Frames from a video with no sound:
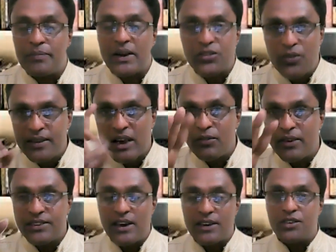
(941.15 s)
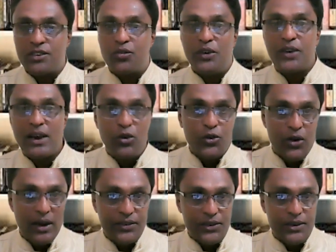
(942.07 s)
That's why they are very successful. You take
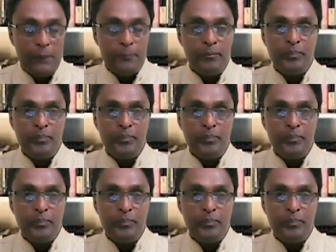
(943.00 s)
Gujaratis.